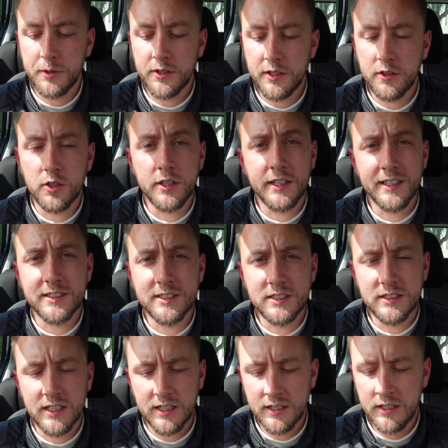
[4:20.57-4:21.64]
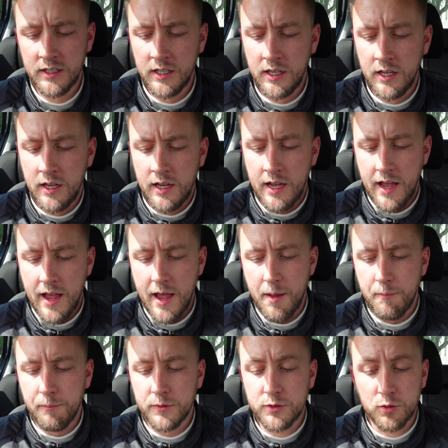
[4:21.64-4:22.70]
I think Knight gets in there
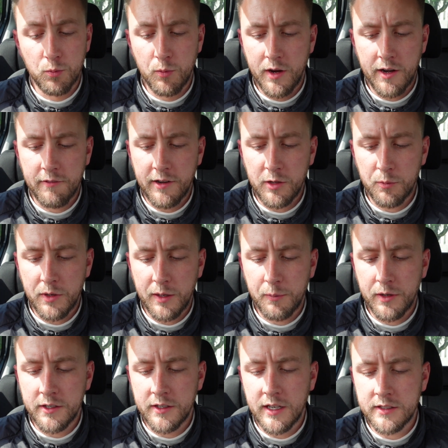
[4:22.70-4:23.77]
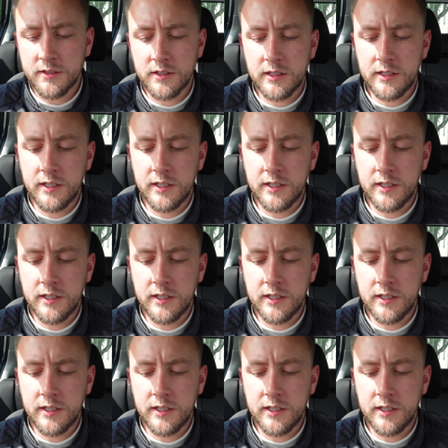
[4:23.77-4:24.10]
um, somewhere anyway, whether that's a,